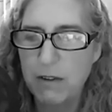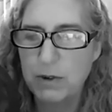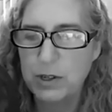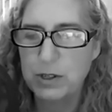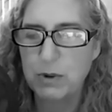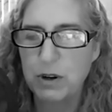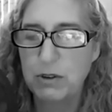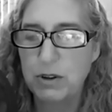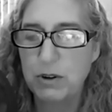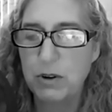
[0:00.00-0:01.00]
which is where you
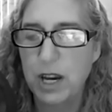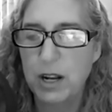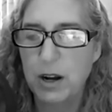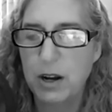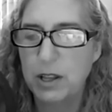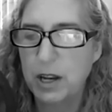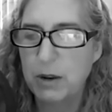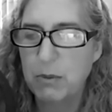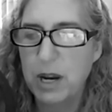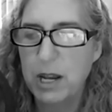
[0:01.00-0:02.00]
could create an online
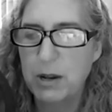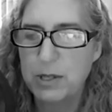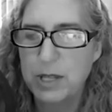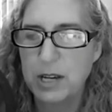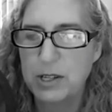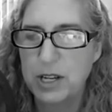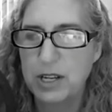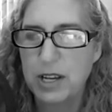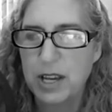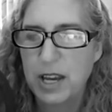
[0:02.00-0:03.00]
radio station.